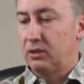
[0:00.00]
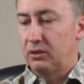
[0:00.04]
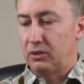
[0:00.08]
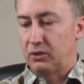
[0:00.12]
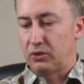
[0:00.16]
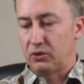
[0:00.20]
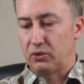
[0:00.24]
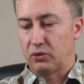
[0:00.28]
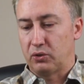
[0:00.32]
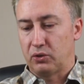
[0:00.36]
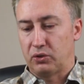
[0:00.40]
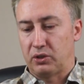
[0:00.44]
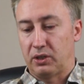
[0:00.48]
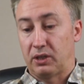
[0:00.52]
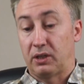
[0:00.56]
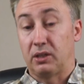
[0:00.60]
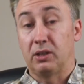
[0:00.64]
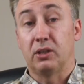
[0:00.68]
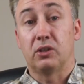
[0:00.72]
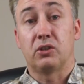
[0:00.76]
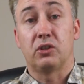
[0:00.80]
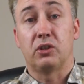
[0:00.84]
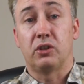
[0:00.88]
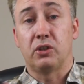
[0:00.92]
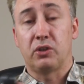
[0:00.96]
the joystick, and
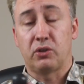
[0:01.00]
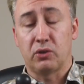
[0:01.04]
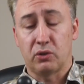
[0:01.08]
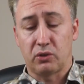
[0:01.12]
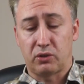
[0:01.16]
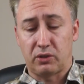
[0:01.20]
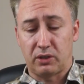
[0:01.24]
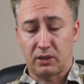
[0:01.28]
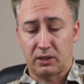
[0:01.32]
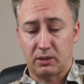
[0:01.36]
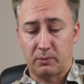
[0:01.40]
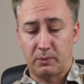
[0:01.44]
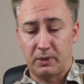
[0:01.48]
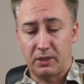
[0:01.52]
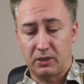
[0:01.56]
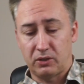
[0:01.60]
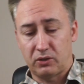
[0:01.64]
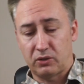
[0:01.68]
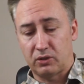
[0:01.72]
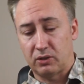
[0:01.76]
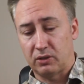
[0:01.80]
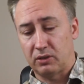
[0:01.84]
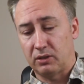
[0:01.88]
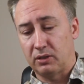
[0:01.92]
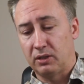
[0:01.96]
this is the joystick I
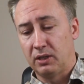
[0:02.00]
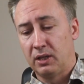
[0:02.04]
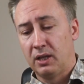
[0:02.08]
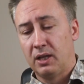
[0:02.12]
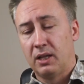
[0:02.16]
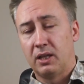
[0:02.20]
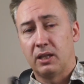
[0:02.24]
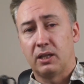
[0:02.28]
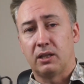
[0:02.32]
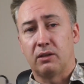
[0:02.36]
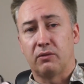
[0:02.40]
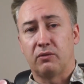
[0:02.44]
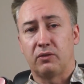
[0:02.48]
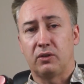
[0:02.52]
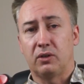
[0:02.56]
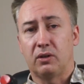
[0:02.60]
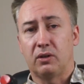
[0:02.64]
mentioned. They've